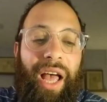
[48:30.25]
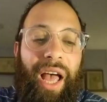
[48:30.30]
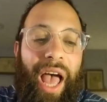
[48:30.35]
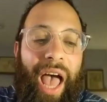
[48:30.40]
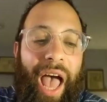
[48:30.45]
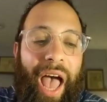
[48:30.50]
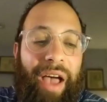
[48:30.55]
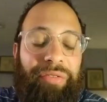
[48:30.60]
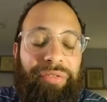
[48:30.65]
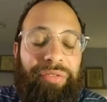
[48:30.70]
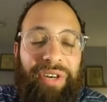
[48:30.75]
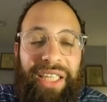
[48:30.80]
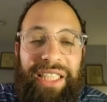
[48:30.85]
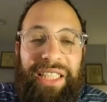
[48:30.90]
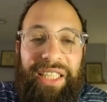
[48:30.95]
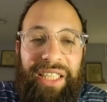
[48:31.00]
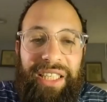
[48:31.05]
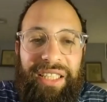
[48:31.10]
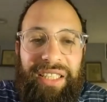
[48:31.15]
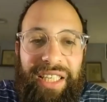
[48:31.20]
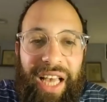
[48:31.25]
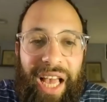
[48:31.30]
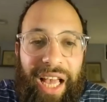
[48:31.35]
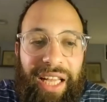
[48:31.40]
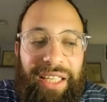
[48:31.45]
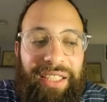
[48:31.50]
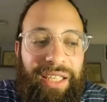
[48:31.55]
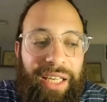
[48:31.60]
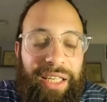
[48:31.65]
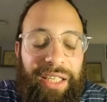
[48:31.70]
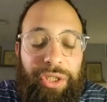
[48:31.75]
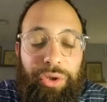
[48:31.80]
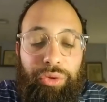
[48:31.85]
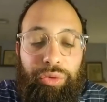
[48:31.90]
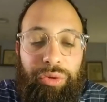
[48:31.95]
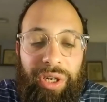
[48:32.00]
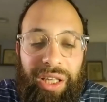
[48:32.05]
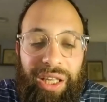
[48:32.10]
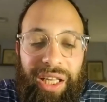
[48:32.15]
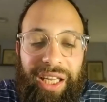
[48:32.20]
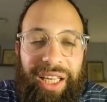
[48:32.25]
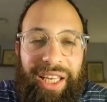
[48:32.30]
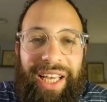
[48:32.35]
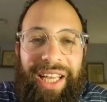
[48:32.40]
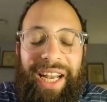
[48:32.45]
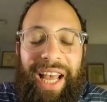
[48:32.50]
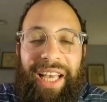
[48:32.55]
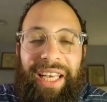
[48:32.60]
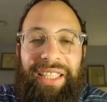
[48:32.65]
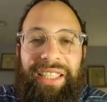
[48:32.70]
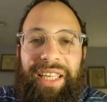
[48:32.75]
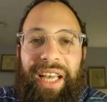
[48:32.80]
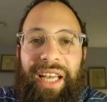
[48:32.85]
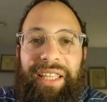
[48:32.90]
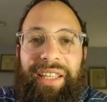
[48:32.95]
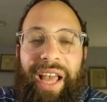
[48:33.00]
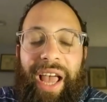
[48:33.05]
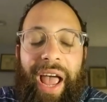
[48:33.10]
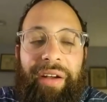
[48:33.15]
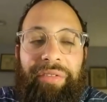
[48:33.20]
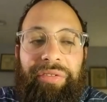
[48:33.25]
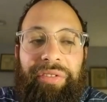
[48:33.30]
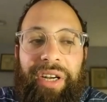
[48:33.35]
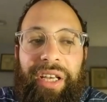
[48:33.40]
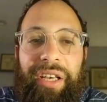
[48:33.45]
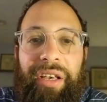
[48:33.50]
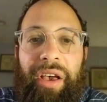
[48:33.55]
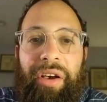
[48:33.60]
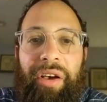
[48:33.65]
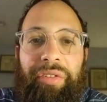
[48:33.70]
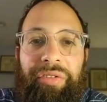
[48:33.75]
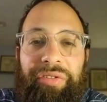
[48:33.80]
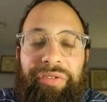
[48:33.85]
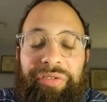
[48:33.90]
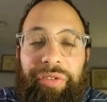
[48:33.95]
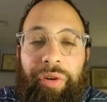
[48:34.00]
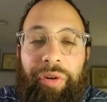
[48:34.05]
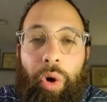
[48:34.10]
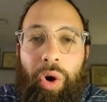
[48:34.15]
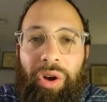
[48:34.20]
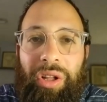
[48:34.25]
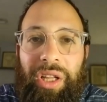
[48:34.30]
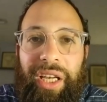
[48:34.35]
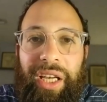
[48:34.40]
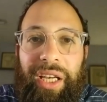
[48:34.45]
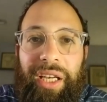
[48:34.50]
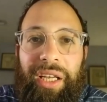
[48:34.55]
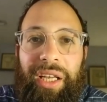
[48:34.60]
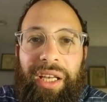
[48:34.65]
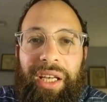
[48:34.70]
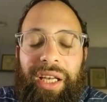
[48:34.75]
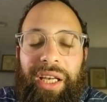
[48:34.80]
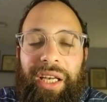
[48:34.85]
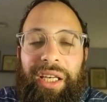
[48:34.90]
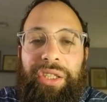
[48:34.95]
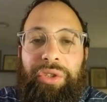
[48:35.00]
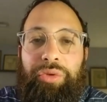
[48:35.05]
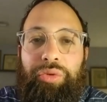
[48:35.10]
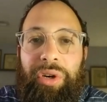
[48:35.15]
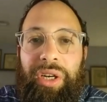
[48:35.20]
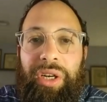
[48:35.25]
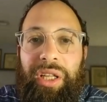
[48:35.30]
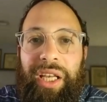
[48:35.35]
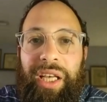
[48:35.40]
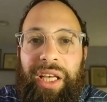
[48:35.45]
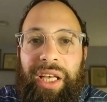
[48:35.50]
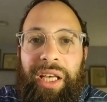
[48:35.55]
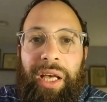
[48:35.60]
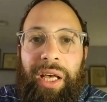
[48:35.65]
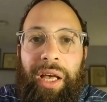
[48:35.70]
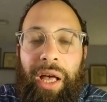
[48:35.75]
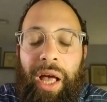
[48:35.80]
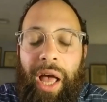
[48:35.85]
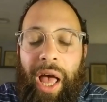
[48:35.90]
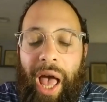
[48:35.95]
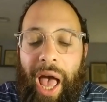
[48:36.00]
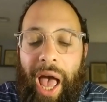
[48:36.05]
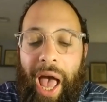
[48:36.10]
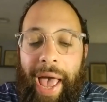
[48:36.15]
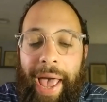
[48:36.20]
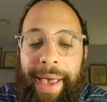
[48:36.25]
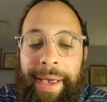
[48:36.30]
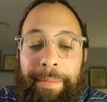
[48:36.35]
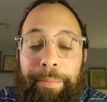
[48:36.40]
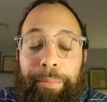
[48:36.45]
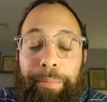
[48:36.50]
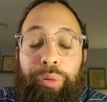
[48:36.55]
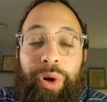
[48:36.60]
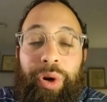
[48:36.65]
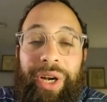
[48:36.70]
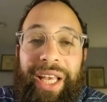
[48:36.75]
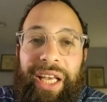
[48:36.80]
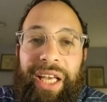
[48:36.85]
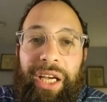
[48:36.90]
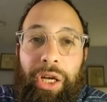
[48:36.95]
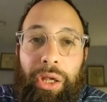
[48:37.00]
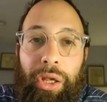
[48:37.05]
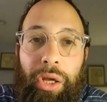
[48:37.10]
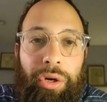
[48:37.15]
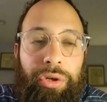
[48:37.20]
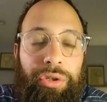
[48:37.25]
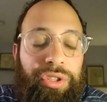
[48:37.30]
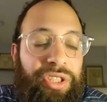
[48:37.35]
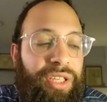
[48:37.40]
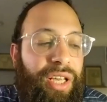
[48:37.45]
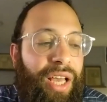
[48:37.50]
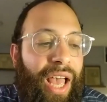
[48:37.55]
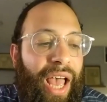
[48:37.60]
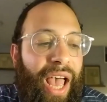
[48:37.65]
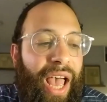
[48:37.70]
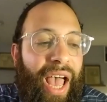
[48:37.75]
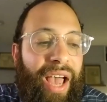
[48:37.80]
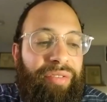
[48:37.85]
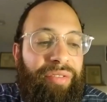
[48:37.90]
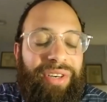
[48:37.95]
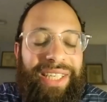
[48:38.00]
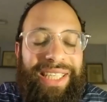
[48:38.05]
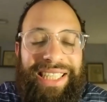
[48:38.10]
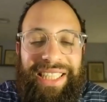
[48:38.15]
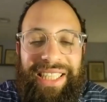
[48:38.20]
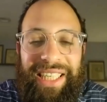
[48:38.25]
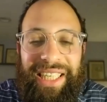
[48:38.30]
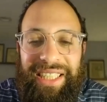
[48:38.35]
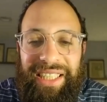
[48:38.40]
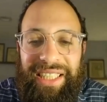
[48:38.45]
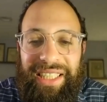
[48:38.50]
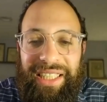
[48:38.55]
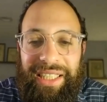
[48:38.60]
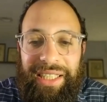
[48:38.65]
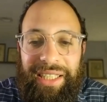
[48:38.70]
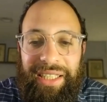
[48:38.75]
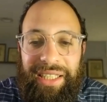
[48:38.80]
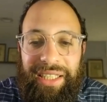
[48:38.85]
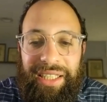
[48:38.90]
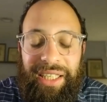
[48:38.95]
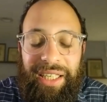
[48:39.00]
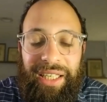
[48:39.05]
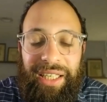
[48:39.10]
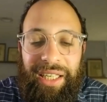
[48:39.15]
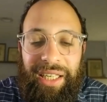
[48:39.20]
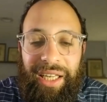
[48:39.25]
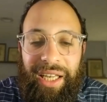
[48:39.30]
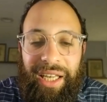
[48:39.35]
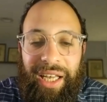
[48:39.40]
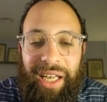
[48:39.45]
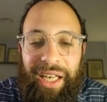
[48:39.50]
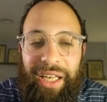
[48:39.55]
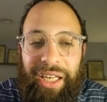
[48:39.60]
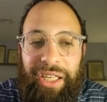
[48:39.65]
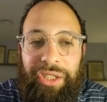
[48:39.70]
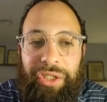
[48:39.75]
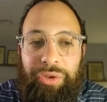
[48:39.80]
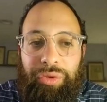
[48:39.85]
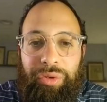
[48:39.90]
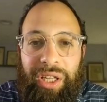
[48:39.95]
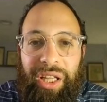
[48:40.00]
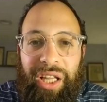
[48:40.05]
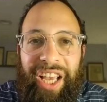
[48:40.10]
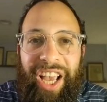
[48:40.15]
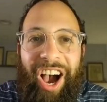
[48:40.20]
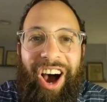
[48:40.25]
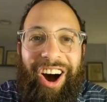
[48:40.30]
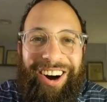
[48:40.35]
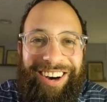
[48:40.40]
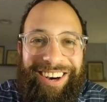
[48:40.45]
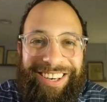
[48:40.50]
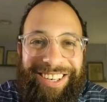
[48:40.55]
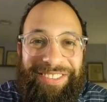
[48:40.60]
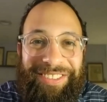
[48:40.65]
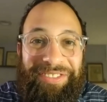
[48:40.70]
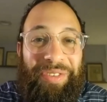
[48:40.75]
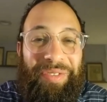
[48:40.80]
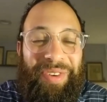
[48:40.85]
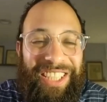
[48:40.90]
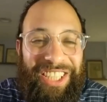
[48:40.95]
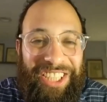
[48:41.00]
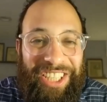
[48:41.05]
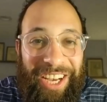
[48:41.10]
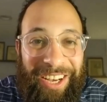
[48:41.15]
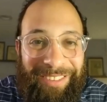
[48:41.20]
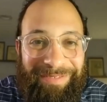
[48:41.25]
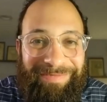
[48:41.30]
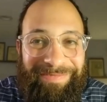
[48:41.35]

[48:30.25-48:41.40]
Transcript: Every descent is really an ascent. Every falling is really a bringing close. Every distancing is really a hug from Hashem.